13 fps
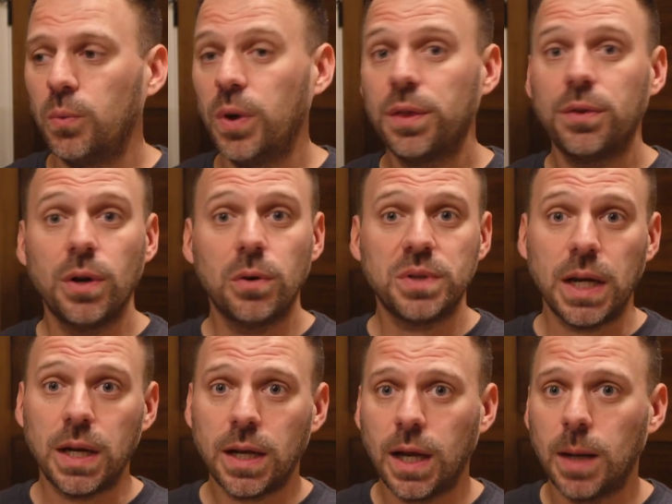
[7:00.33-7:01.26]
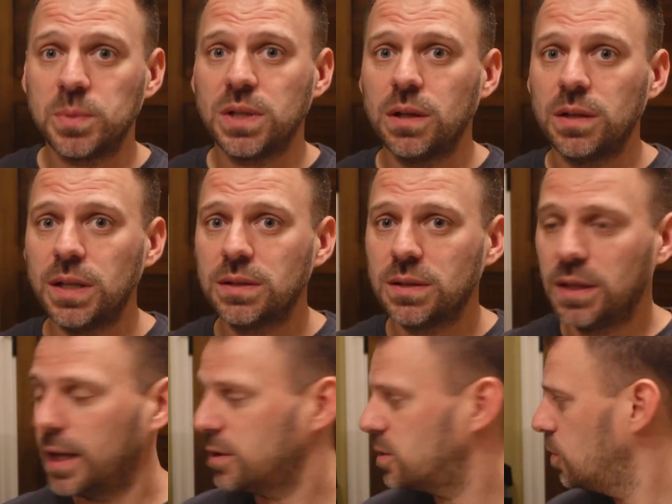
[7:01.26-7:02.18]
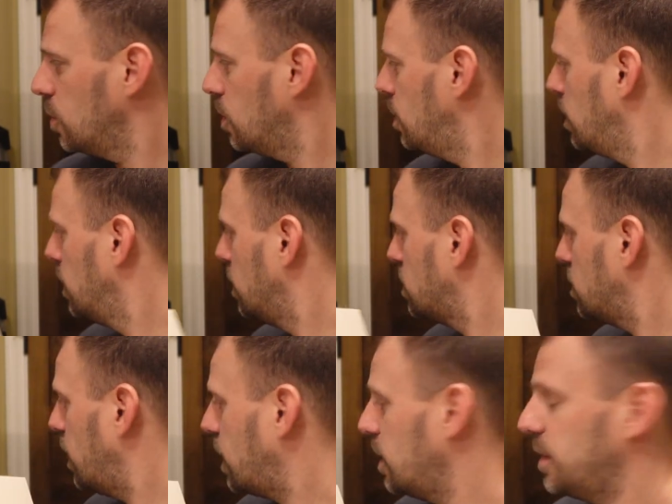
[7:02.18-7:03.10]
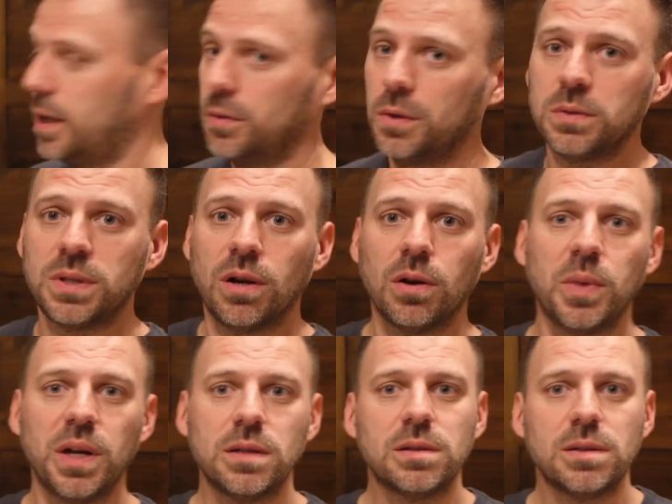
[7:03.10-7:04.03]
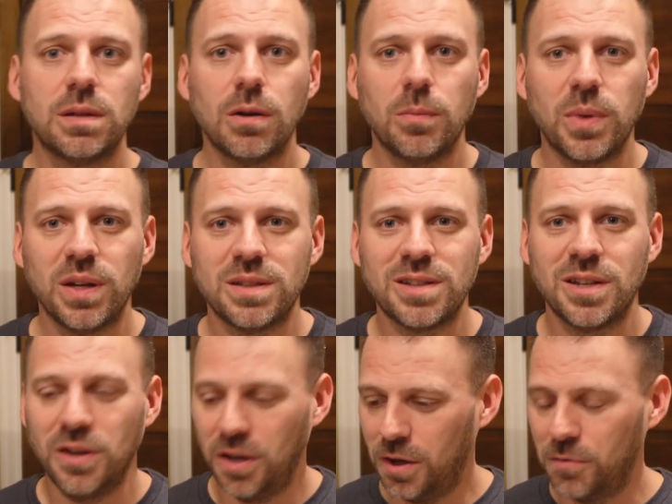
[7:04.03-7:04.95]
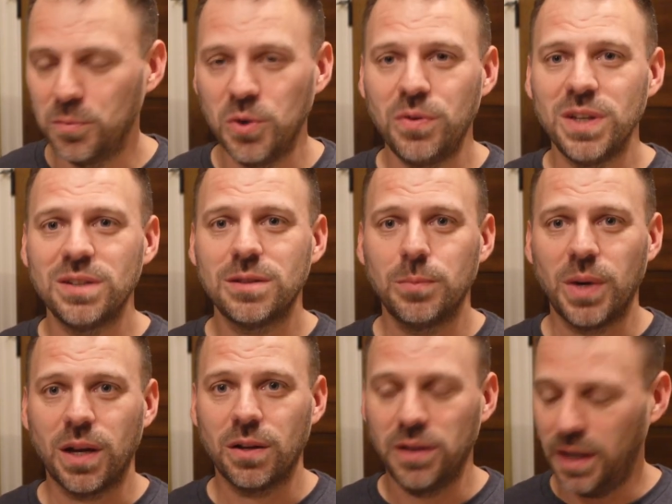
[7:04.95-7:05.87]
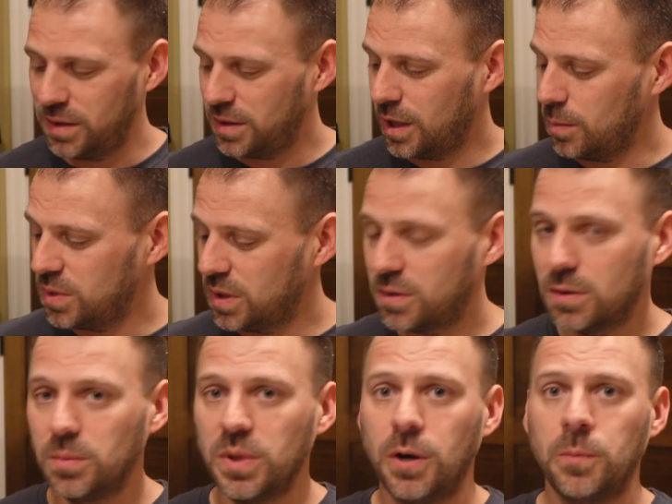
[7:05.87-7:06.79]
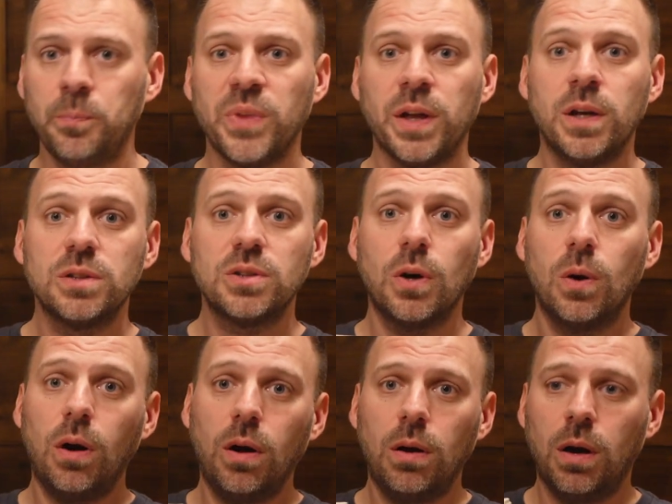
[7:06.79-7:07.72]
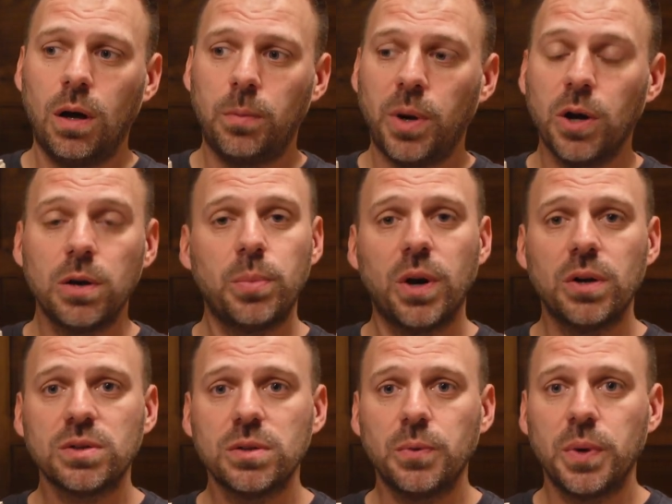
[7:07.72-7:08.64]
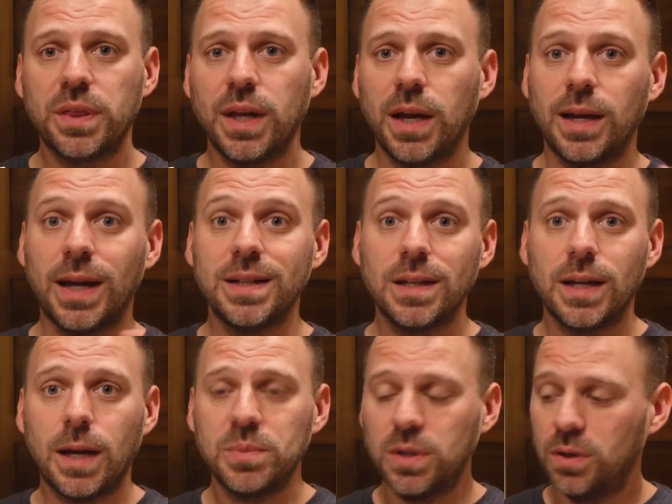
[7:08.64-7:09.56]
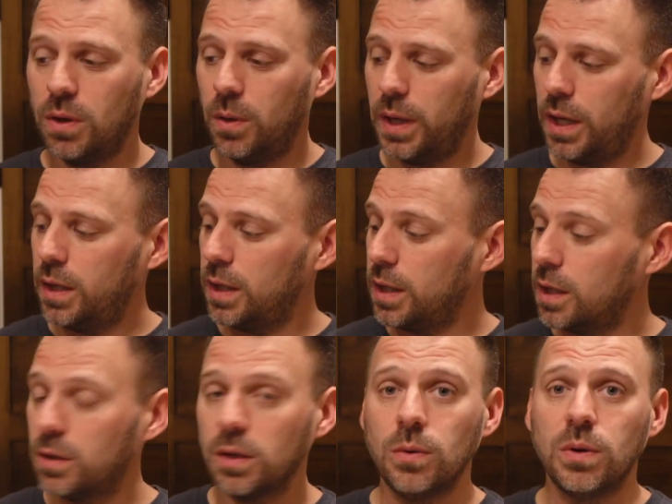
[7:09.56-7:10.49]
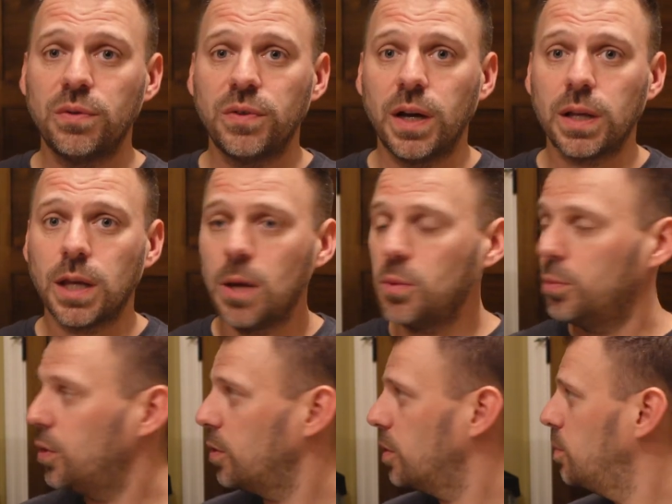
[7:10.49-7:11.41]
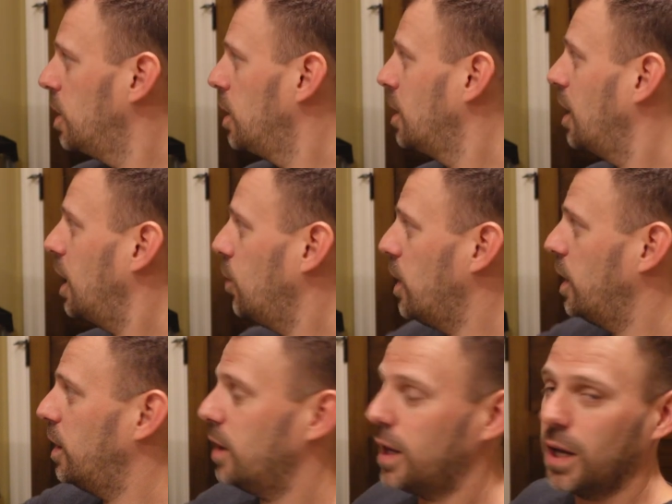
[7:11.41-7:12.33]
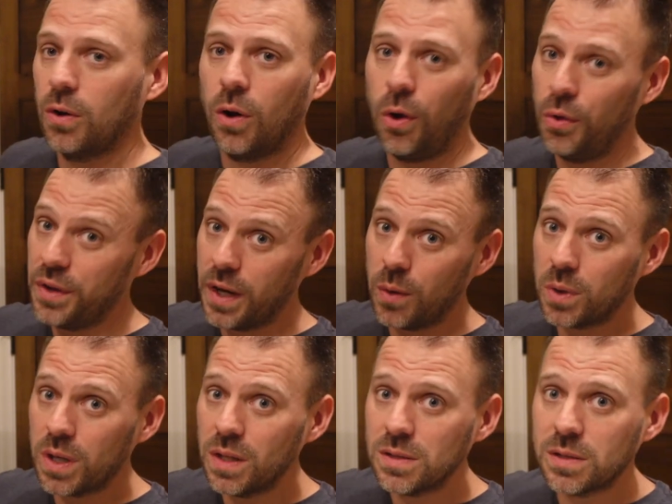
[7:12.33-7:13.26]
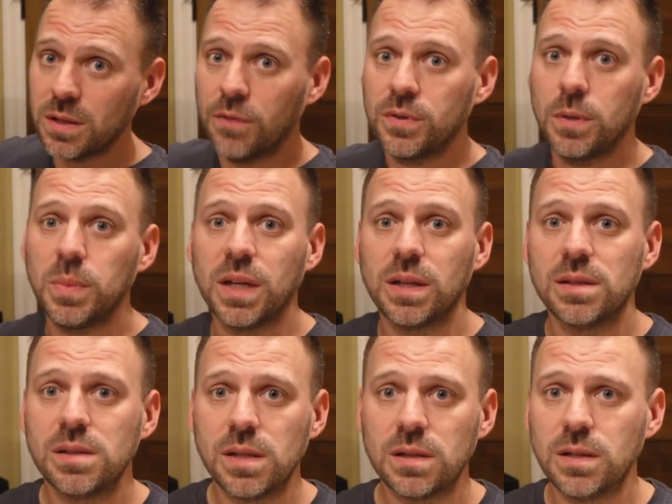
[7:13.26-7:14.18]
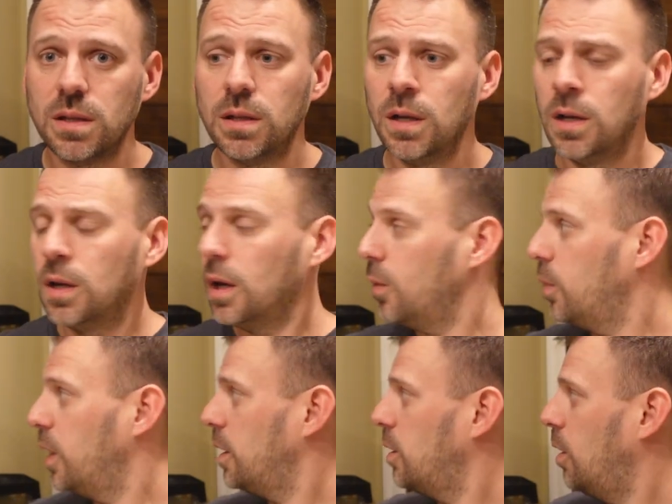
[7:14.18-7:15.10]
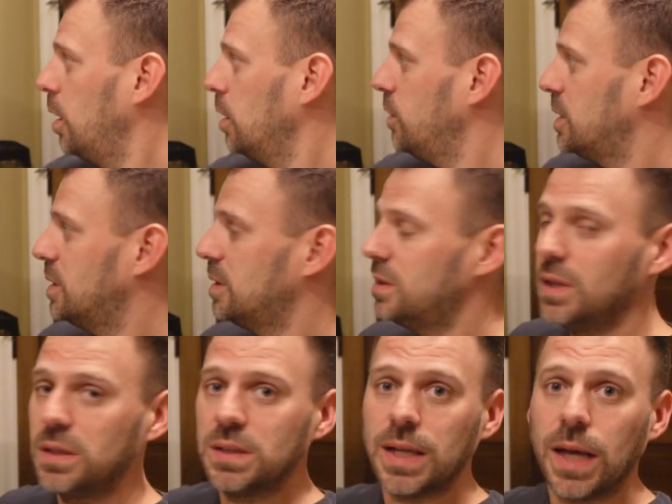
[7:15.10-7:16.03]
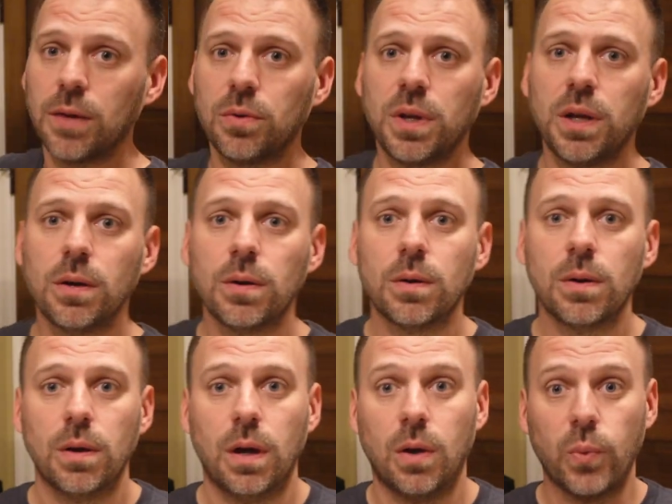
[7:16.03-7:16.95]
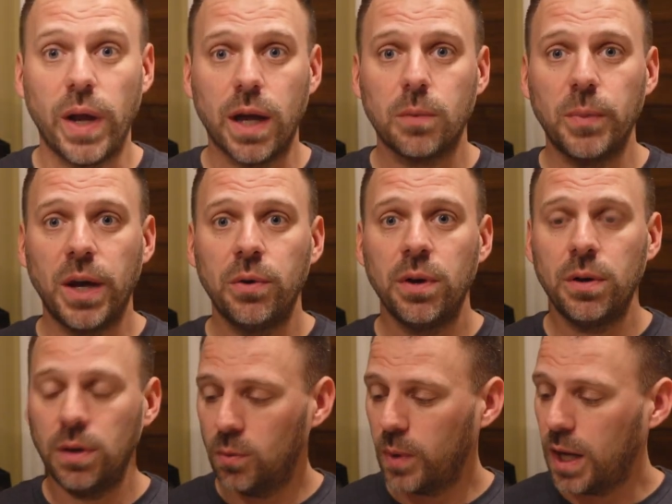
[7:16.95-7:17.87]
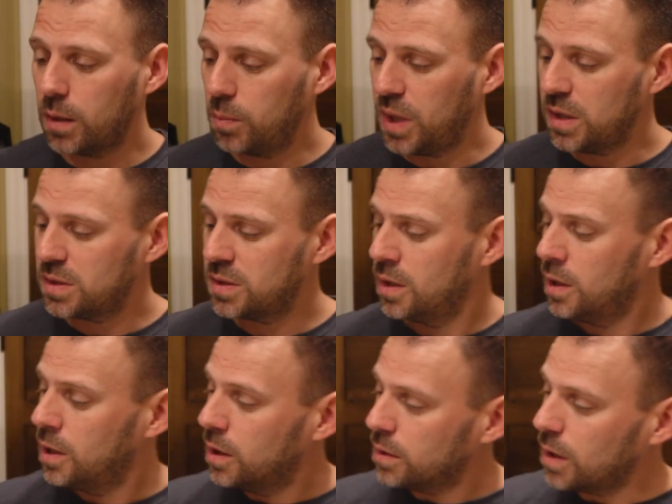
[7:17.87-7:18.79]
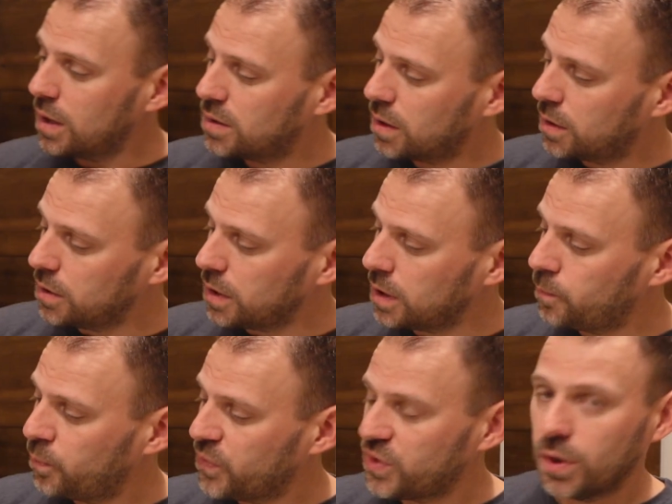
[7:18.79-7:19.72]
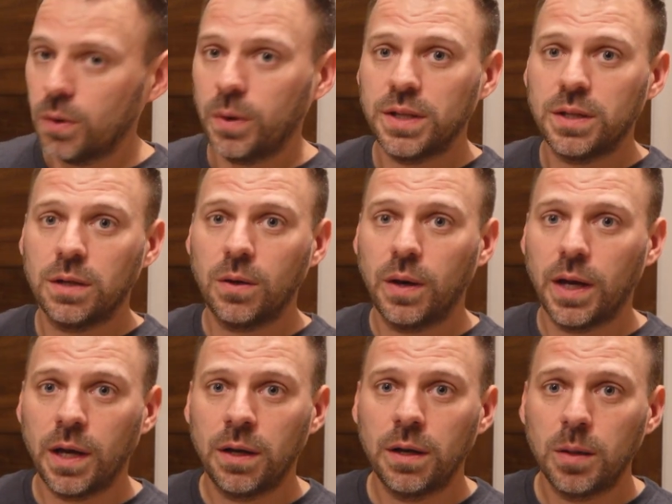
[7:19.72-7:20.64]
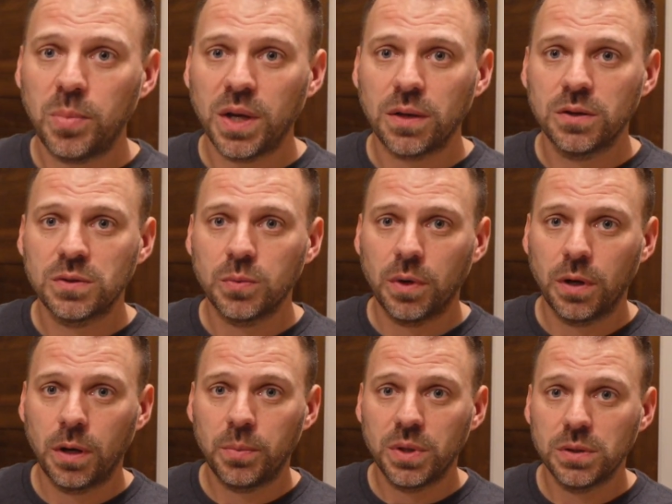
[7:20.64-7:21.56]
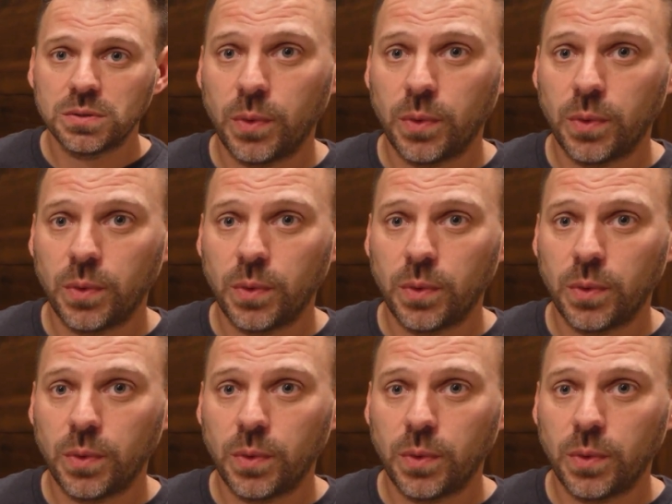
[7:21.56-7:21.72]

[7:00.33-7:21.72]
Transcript: with no data caps at least. That's cool. So I can download terabytes and terabytes of movies to my Kaleidescape system there. So part and parcel with that, I did opt to go ahead and get the UniFi cable modem. I wanted, again, all the networking stuff to be consistent. I wanted all of it to sit together here, rack mounted and rack based, nice and clean. So I did go ahead and pick this one up as